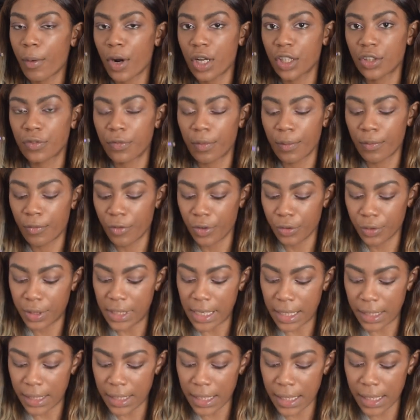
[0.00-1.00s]
brush from Real
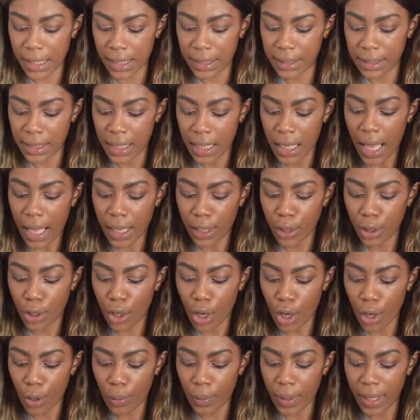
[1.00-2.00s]
Techniques and
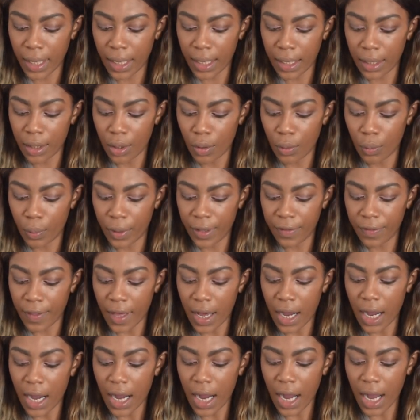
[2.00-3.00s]
go in with
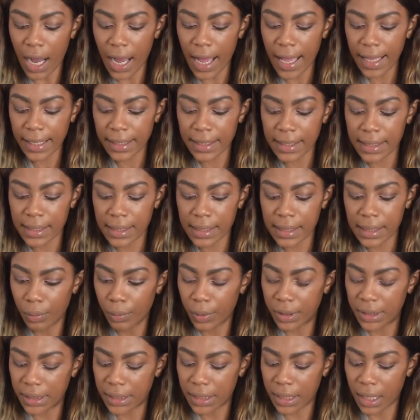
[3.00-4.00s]

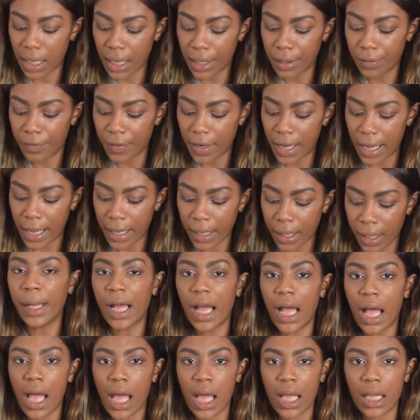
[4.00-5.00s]
Heist, which is a kind of like
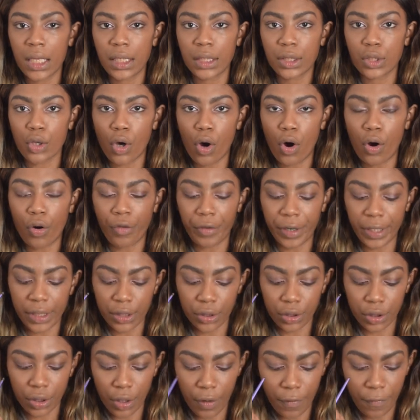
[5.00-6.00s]
burnt
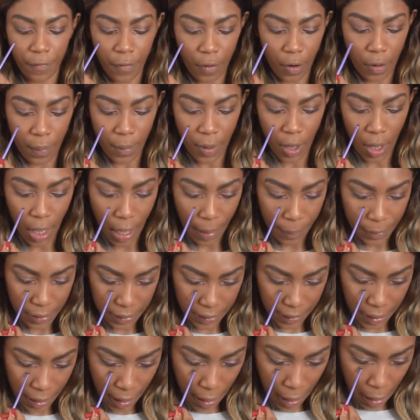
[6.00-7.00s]
orange from
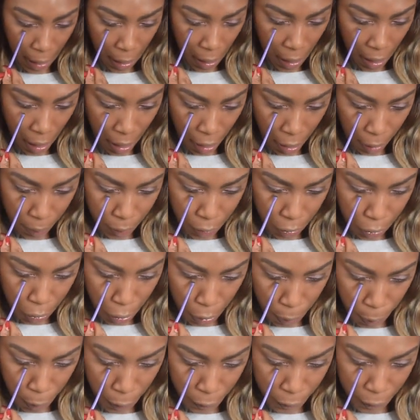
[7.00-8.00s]
Urban Decay, and I'm just
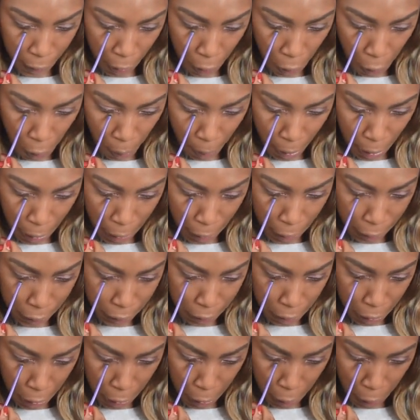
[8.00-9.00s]
going to put that on my
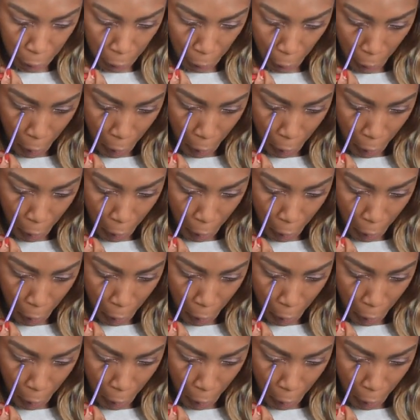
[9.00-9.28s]
lash line.